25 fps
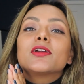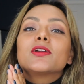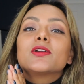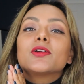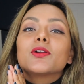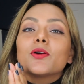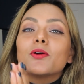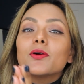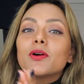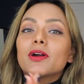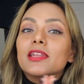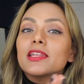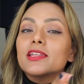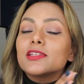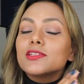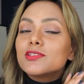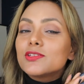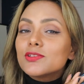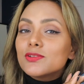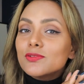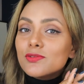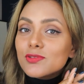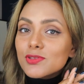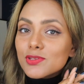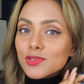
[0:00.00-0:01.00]
go ahead and
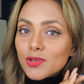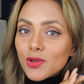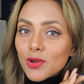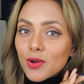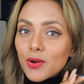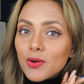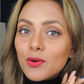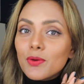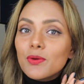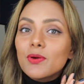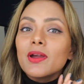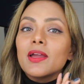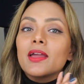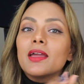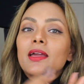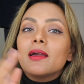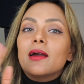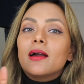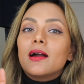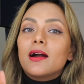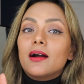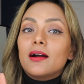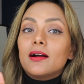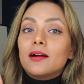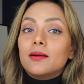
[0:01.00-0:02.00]
do so
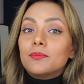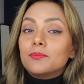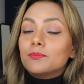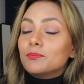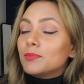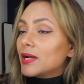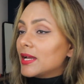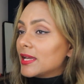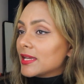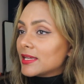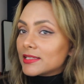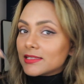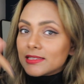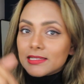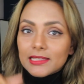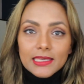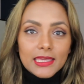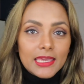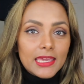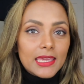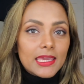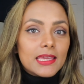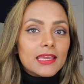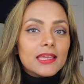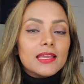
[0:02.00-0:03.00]
by
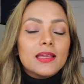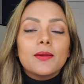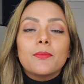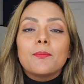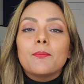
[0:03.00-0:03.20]
clicking